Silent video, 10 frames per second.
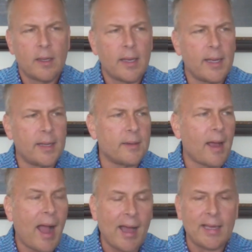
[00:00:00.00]
And
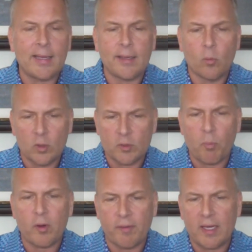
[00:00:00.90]
I was
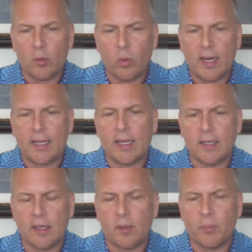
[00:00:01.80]
motivated when I got
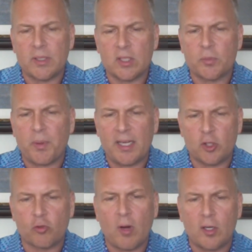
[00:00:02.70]
into the business, but I
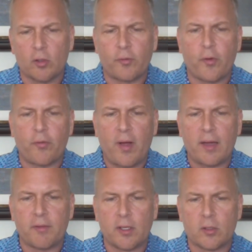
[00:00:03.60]
struggled for
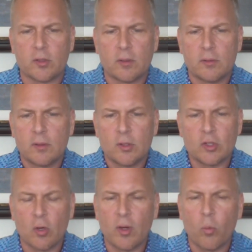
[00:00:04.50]
five years. So